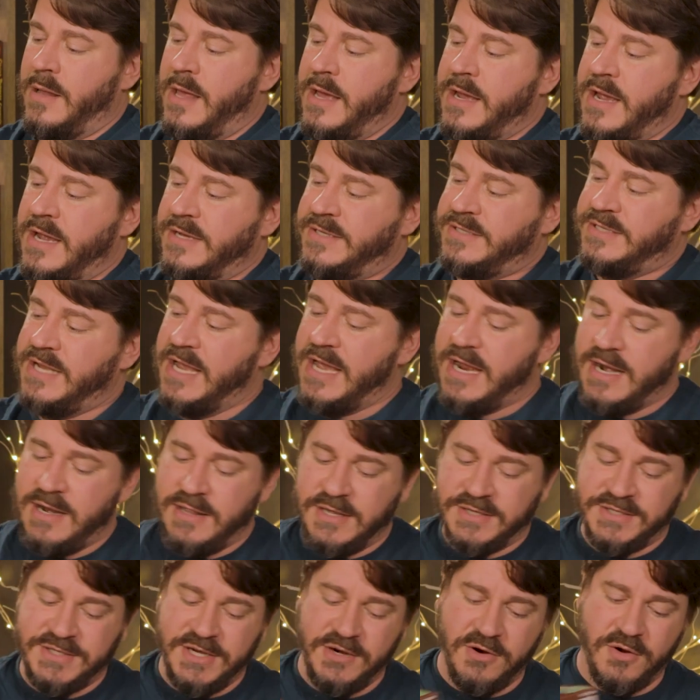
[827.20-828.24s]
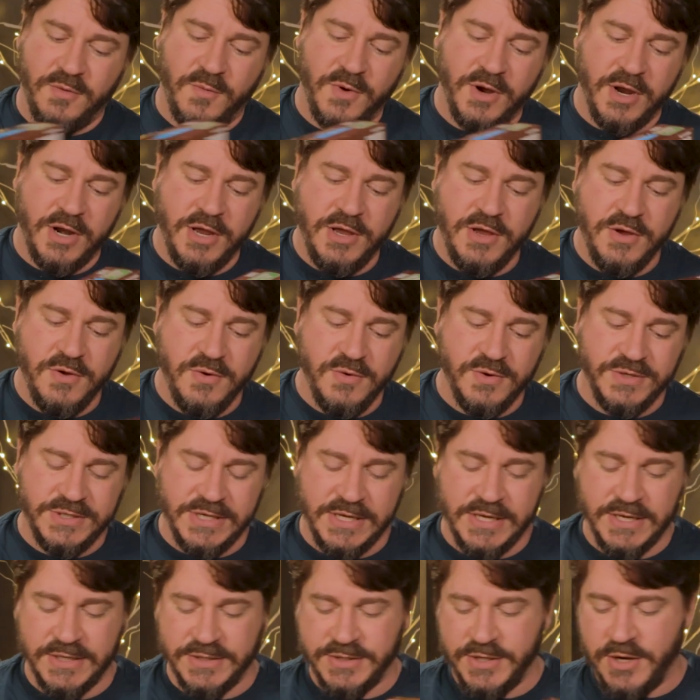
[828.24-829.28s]
Like I said, the cereal we're going to use
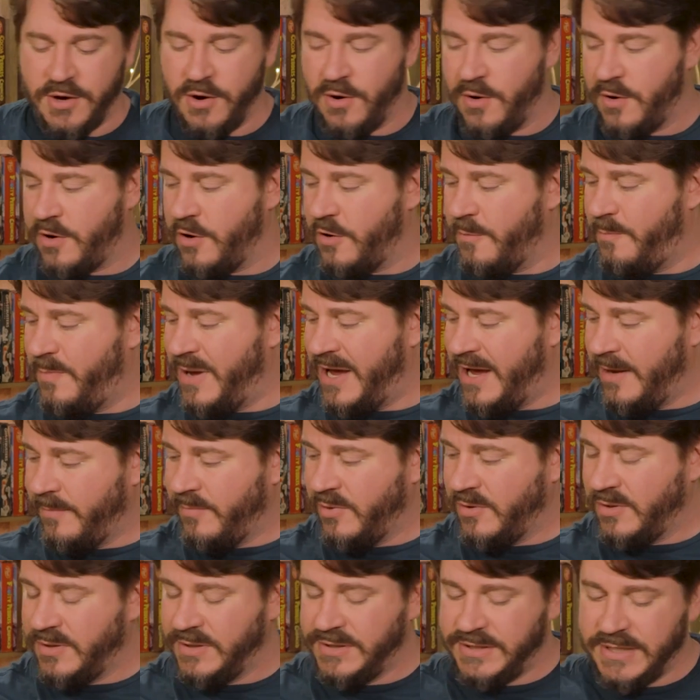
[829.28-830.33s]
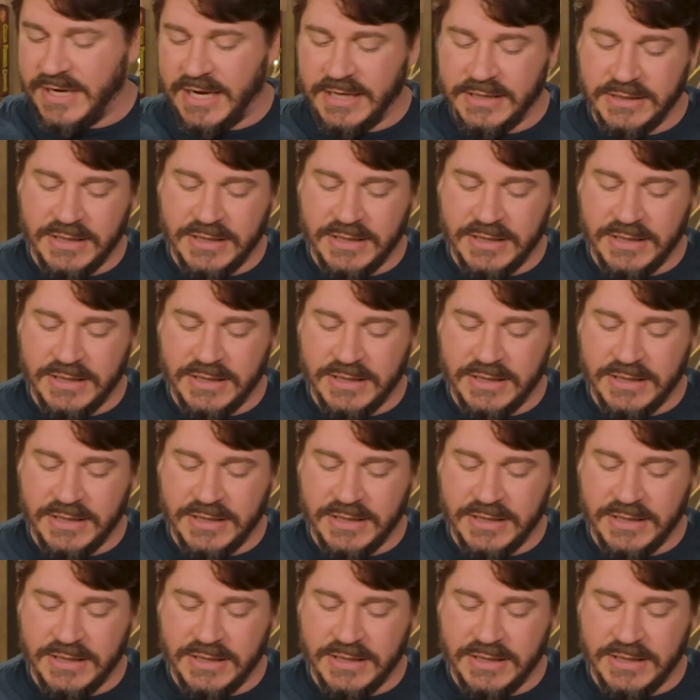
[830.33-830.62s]
is Cocoa Pebbles. I